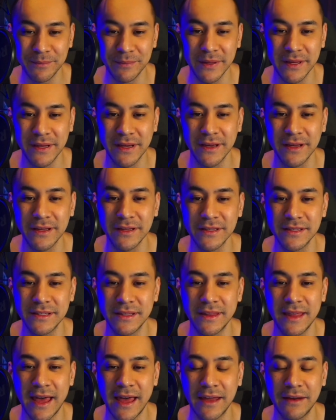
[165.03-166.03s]
because
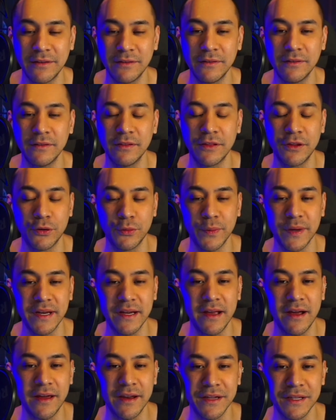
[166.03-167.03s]
that their win
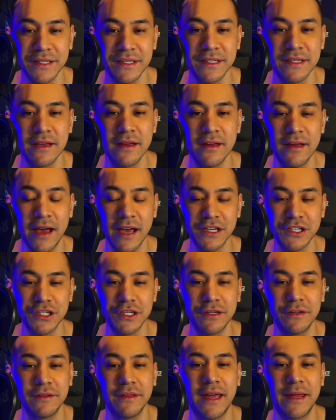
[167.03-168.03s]
con is I
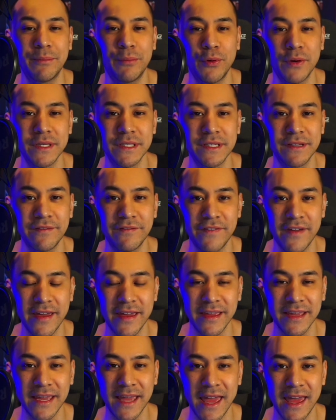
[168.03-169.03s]
shield that Poison
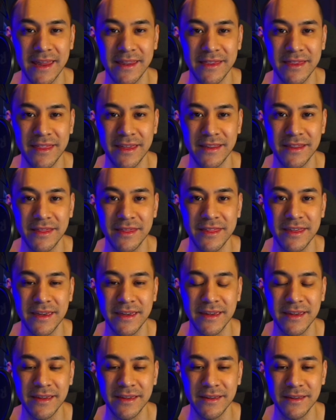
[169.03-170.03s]
Fang, and then
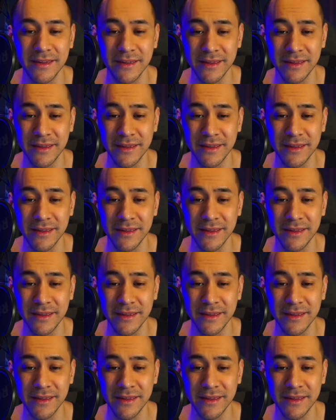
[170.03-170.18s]
they